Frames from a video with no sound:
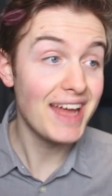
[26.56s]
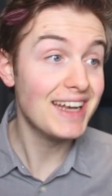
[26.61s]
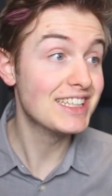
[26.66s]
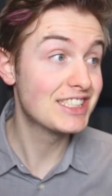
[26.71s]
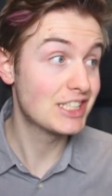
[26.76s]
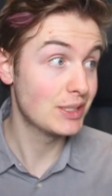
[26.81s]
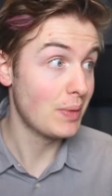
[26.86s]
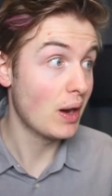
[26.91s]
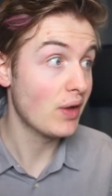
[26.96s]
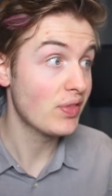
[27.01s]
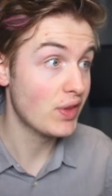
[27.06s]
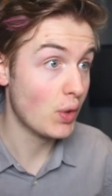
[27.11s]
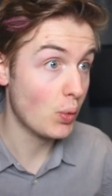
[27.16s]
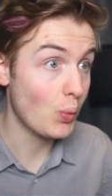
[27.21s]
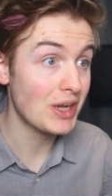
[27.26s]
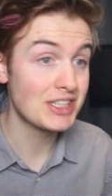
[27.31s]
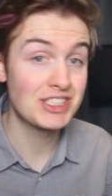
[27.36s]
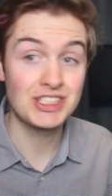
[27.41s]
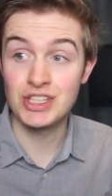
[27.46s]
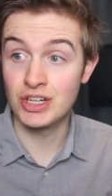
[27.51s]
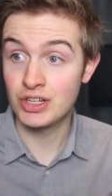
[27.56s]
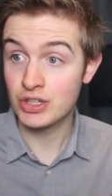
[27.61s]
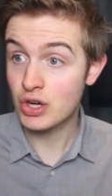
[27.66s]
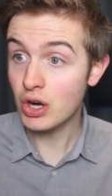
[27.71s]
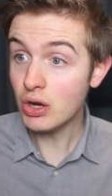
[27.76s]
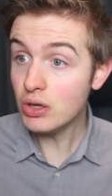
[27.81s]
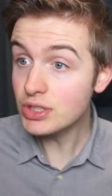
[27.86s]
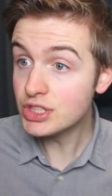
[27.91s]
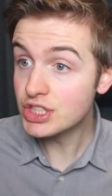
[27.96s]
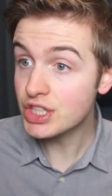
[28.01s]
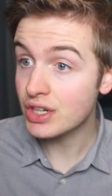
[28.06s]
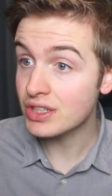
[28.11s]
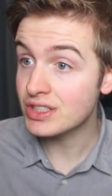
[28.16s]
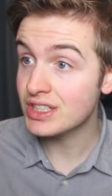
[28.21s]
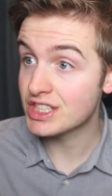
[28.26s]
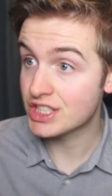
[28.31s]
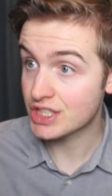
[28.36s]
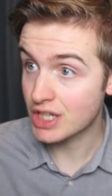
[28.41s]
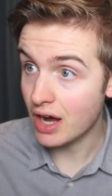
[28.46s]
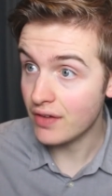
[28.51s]
And it's about the Western culture
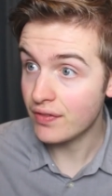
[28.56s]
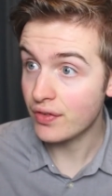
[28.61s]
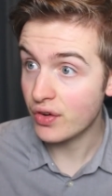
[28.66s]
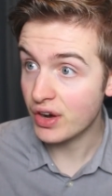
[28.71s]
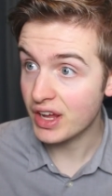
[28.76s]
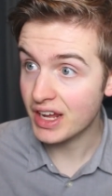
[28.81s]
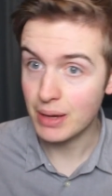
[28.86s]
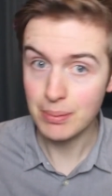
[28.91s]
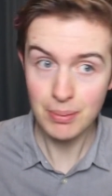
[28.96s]
discovering